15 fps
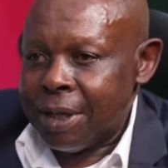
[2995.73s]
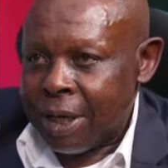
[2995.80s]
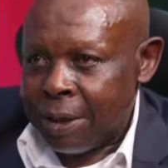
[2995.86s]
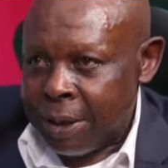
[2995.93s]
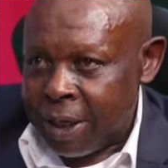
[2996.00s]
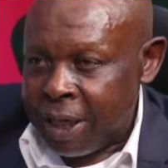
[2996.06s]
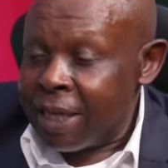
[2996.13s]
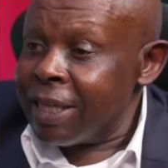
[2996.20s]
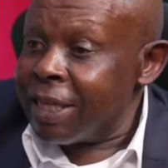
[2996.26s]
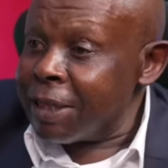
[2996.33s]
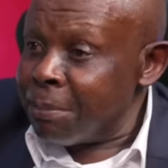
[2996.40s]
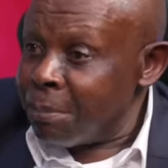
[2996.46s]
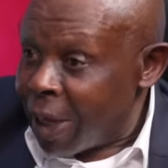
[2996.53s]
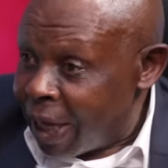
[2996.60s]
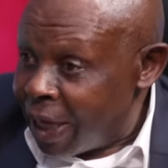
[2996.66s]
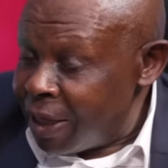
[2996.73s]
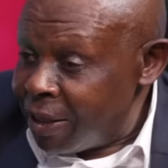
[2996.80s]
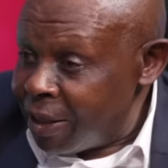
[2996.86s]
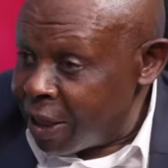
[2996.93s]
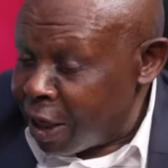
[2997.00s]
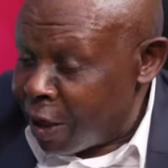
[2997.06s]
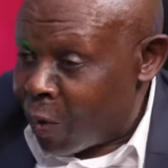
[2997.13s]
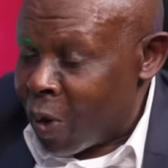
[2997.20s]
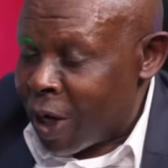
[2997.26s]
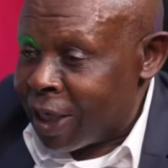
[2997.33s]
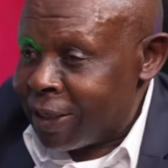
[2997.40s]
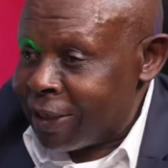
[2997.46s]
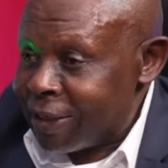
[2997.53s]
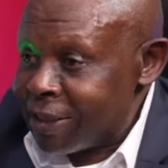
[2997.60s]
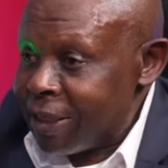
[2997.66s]
Uh, in the main, they are
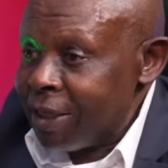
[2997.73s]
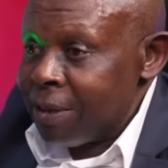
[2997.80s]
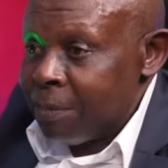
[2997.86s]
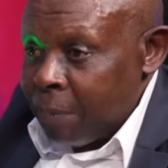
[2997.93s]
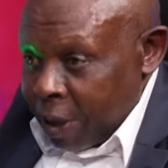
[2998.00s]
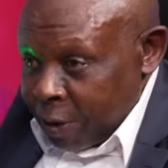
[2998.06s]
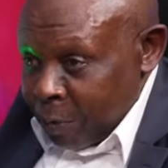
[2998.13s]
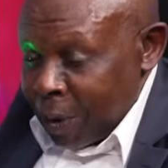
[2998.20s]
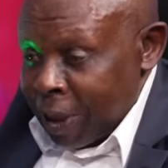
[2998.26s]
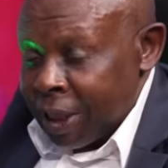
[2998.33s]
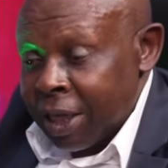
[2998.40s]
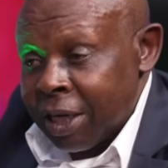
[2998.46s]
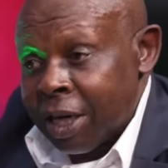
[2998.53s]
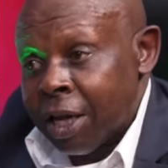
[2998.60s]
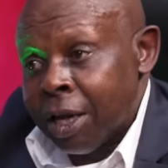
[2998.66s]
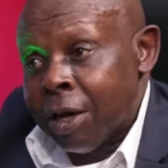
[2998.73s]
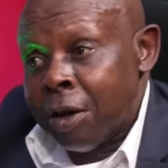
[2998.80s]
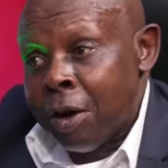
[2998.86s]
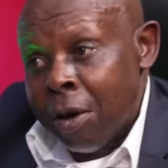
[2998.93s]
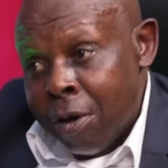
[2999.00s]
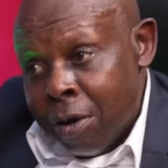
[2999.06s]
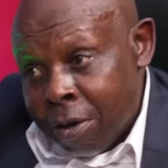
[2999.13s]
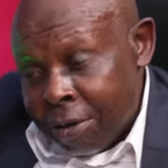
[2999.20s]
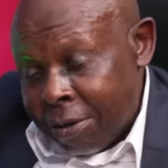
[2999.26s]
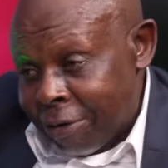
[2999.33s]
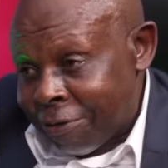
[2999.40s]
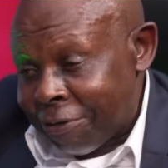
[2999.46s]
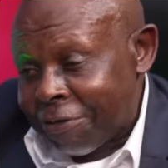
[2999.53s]
white, but we're getting a lot of